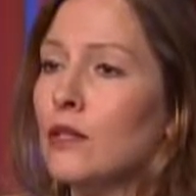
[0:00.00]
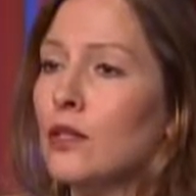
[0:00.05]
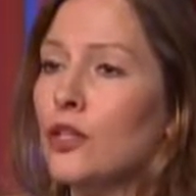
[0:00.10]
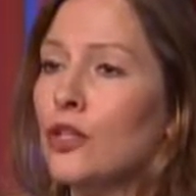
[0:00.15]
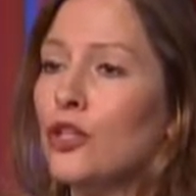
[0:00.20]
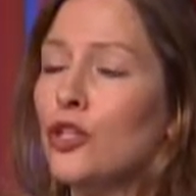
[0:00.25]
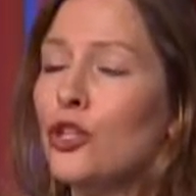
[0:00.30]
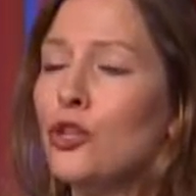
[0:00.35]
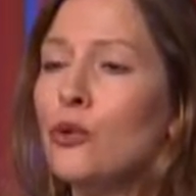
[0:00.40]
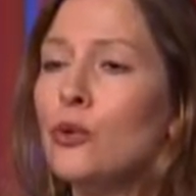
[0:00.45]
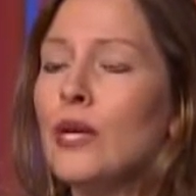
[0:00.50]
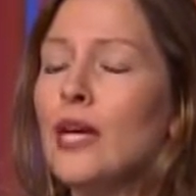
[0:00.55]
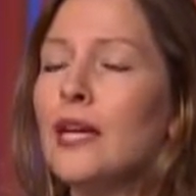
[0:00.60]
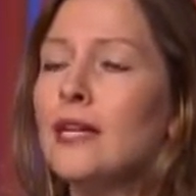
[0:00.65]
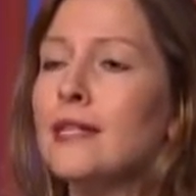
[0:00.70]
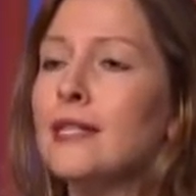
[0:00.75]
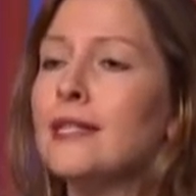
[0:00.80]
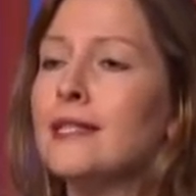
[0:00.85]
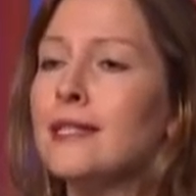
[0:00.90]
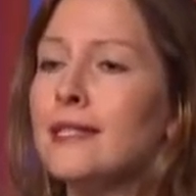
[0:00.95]
You
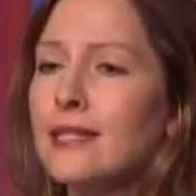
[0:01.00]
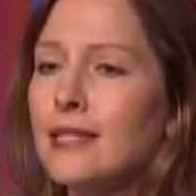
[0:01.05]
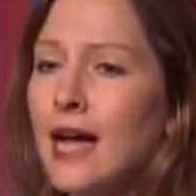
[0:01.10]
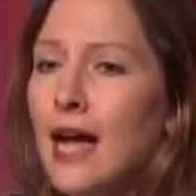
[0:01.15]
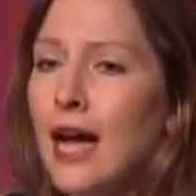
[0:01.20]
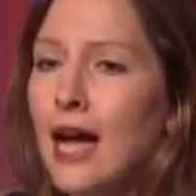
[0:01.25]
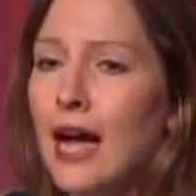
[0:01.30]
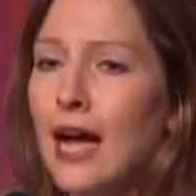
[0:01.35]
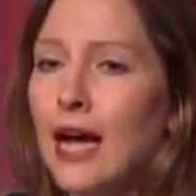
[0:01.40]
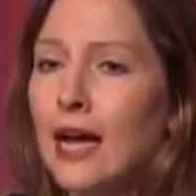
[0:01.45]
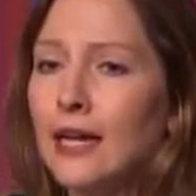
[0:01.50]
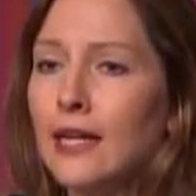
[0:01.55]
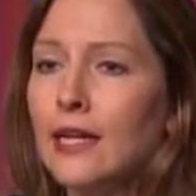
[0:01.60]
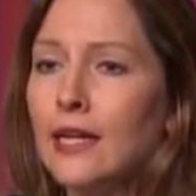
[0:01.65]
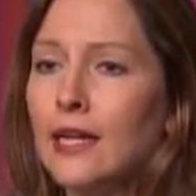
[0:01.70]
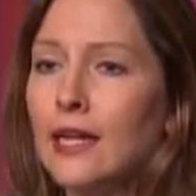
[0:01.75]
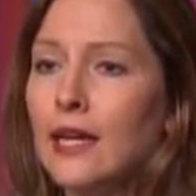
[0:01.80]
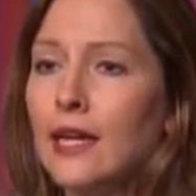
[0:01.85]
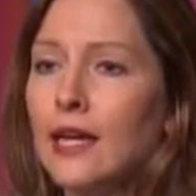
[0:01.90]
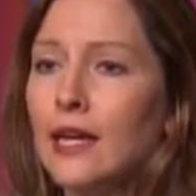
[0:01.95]
can decide,
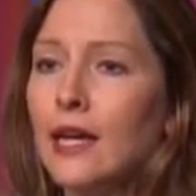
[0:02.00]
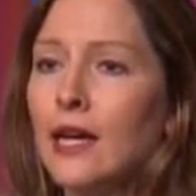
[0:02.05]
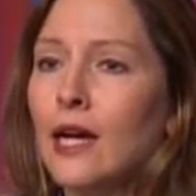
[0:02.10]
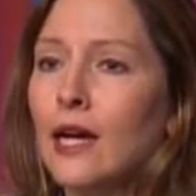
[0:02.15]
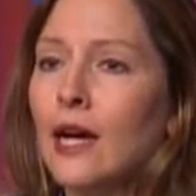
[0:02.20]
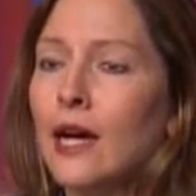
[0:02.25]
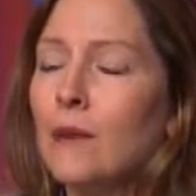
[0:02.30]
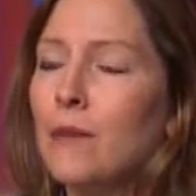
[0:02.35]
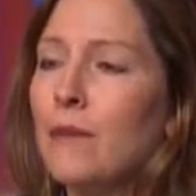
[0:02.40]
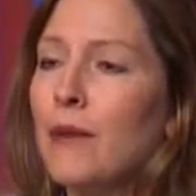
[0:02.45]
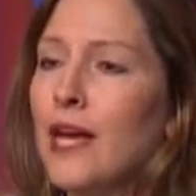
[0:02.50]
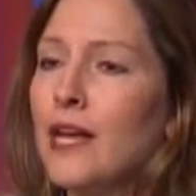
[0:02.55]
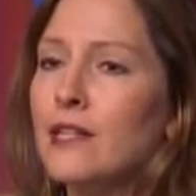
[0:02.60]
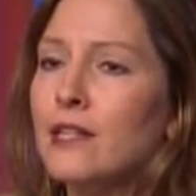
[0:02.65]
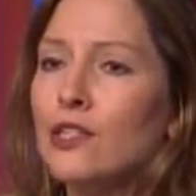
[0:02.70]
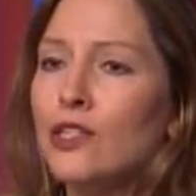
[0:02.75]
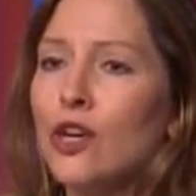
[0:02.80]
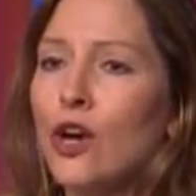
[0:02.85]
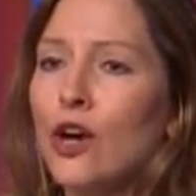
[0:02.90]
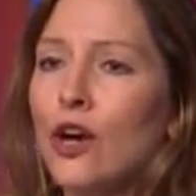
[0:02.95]

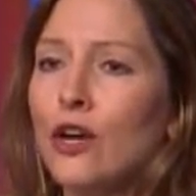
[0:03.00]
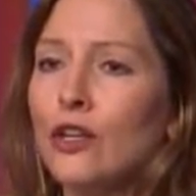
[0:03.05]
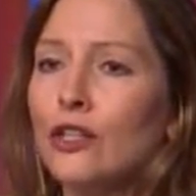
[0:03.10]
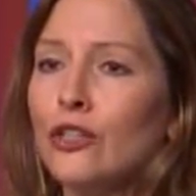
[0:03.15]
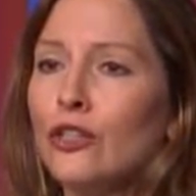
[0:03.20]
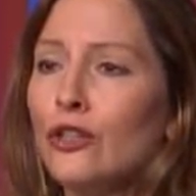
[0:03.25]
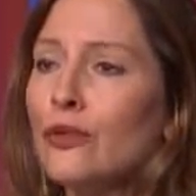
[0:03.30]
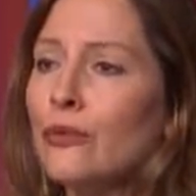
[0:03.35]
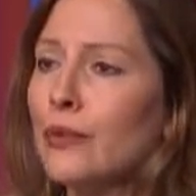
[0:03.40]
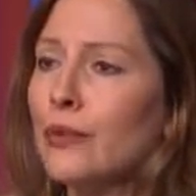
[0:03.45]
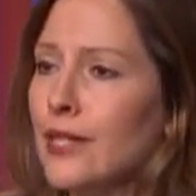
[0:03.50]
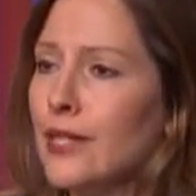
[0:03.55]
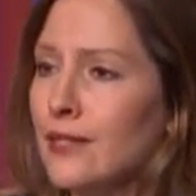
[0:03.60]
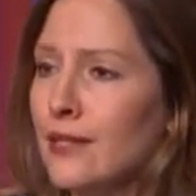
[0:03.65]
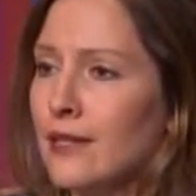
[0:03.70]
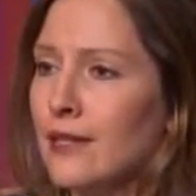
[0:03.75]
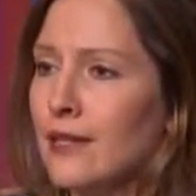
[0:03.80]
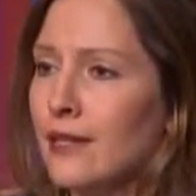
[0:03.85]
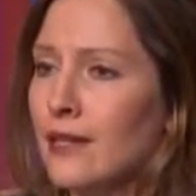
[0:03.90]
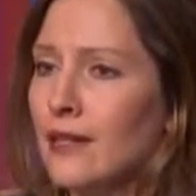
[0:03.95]
based on good
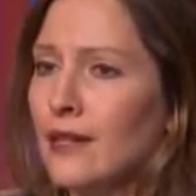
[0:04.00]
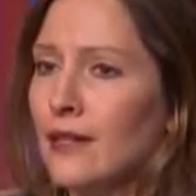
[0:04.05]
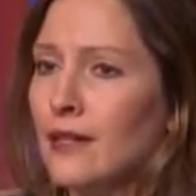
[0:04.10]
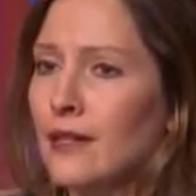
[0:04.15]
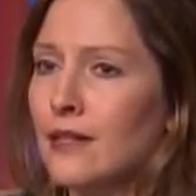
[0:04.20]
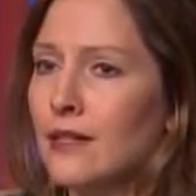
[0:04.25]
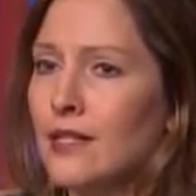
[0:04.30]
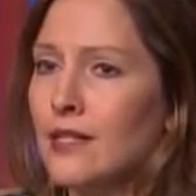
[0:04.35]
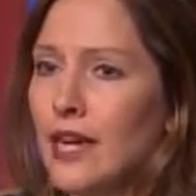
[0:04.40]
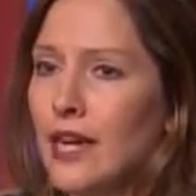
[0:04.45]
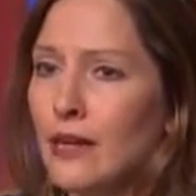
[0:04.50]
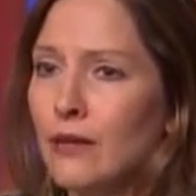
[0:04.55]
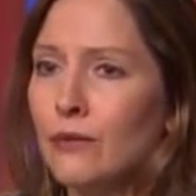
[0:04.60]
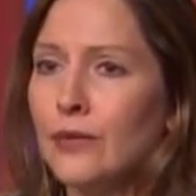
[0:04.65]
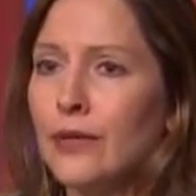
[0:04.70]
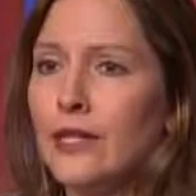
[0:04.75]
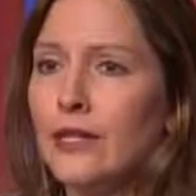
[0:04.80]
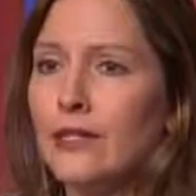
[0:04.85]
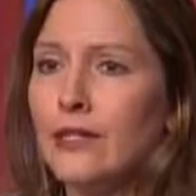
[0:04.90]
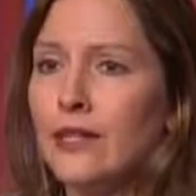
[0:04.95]
reasoning, sound
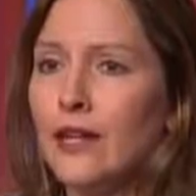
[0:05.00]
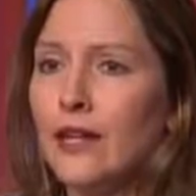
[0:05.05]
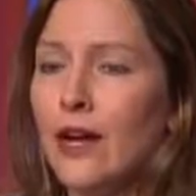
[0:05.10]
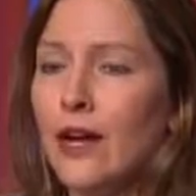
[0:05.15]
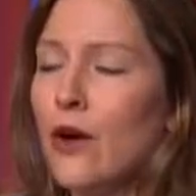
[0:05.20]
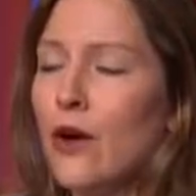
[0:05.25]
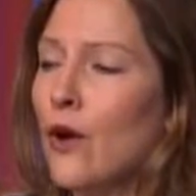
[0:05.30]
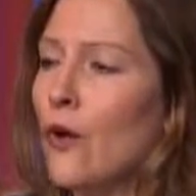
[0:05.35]
reasoning,